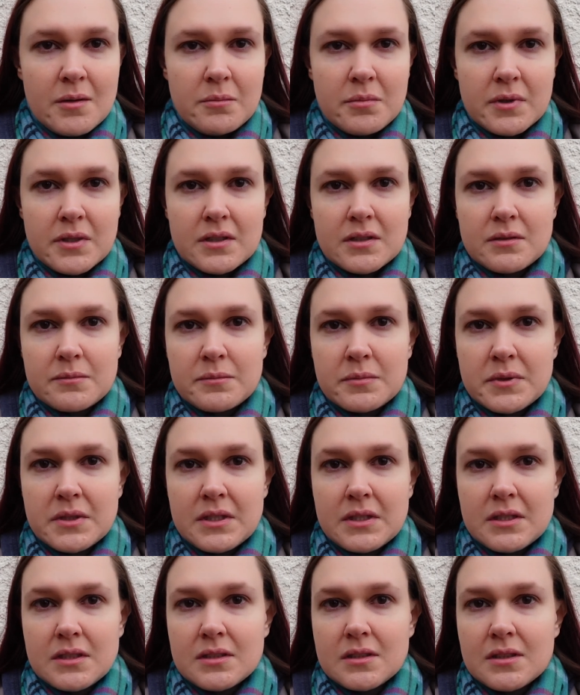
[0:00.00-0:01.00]
But
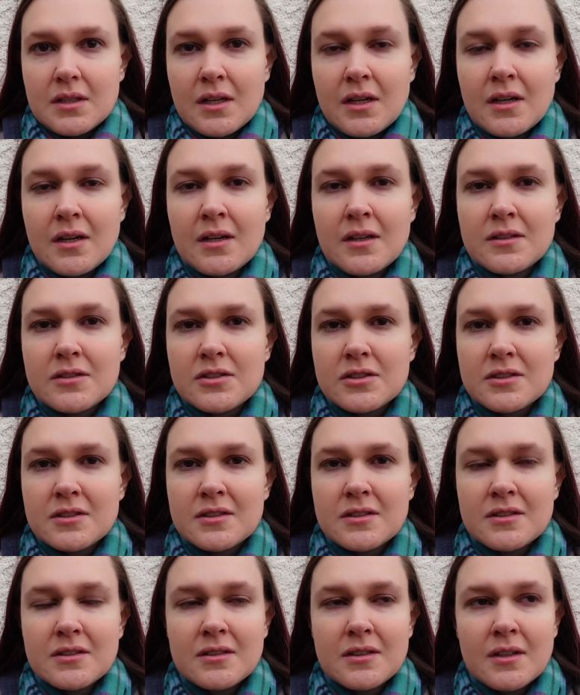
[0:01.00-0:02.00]
please
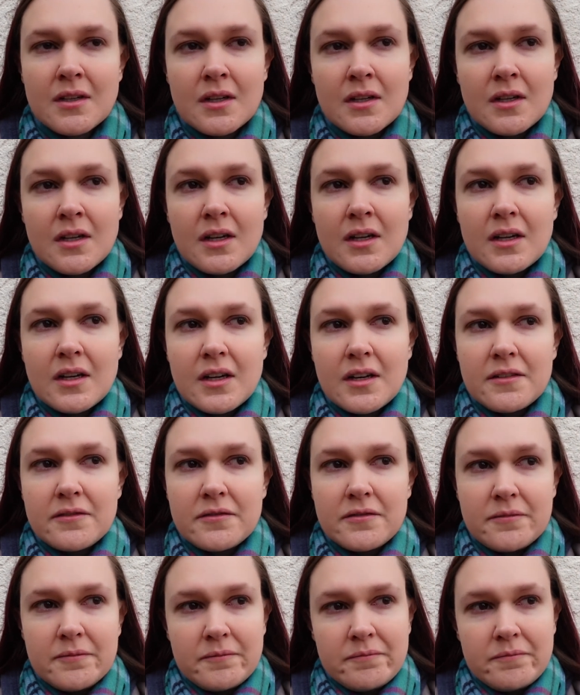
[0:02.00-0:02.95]
just have,